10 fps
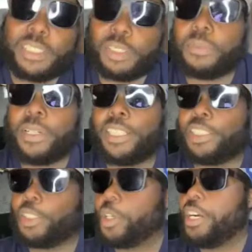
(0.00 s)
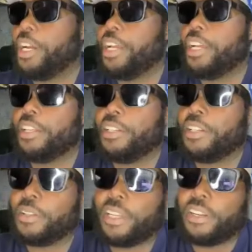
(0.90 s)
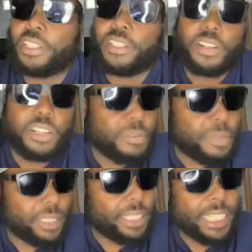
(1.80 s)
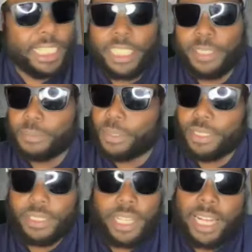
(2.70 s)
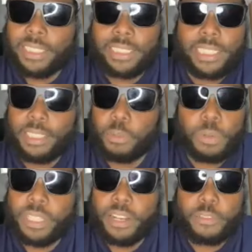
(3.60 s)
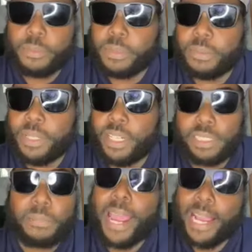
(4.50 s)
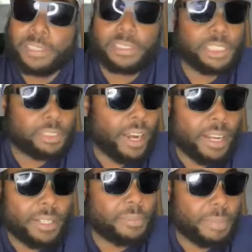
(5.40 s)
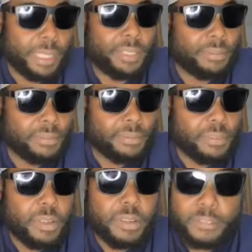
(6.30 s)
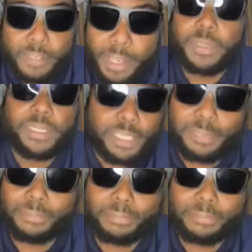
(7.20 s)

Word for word: too much or you know, they're gonna, you know, you're gonna be lenient, but I just didn't want that for me, man, because I'm actually trying to be famous.